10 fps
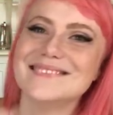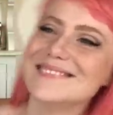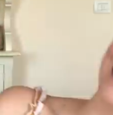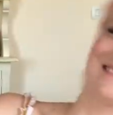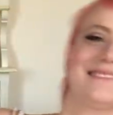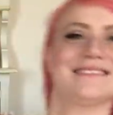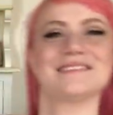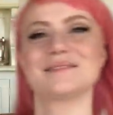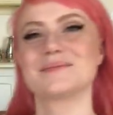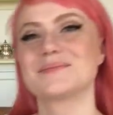
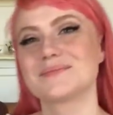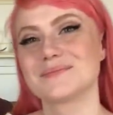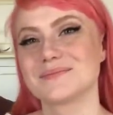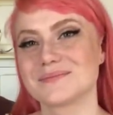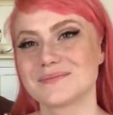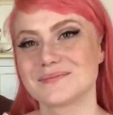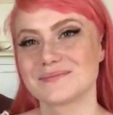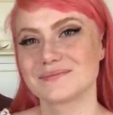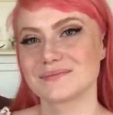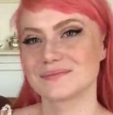
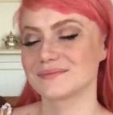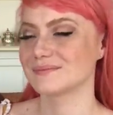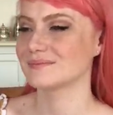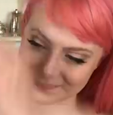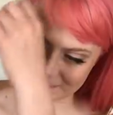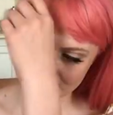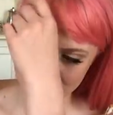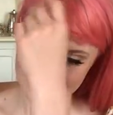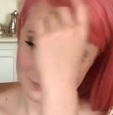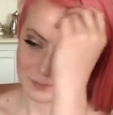
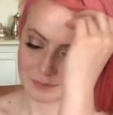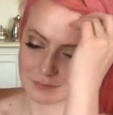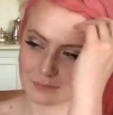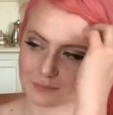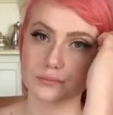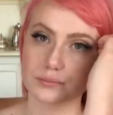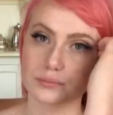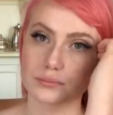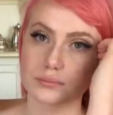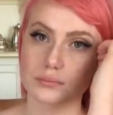
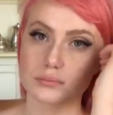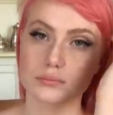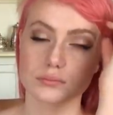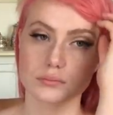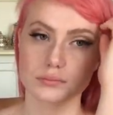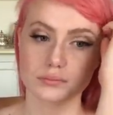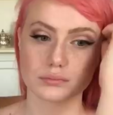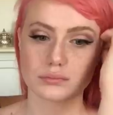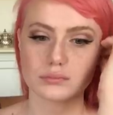[no speech]